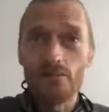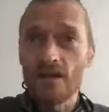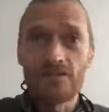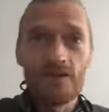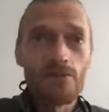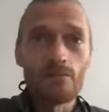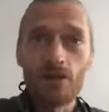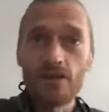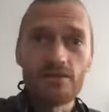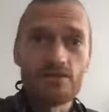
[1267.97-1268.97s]
but I think the
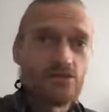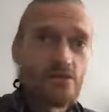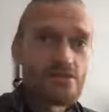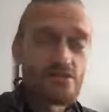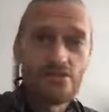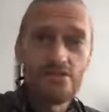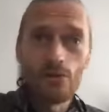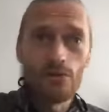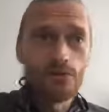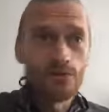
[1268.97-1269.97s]
market is just
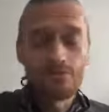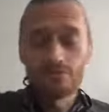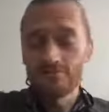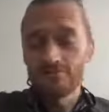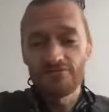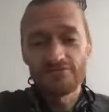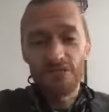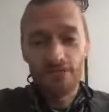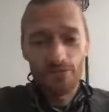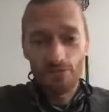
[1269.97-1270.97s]
so
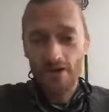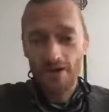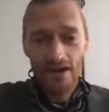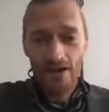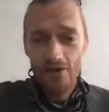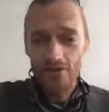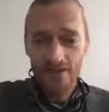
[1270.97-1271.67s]
flooded right now.